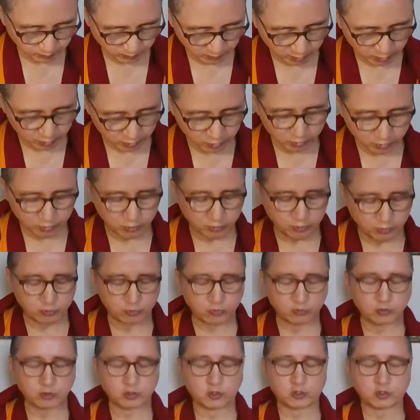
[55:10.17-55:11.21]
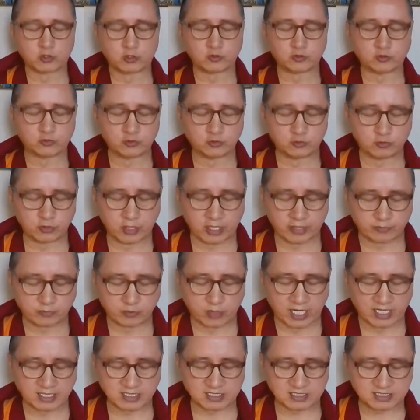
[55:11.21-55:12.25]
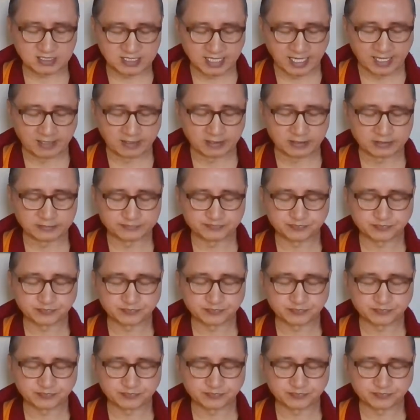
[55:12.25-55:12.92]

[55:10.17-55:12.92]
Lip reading: You have to understand,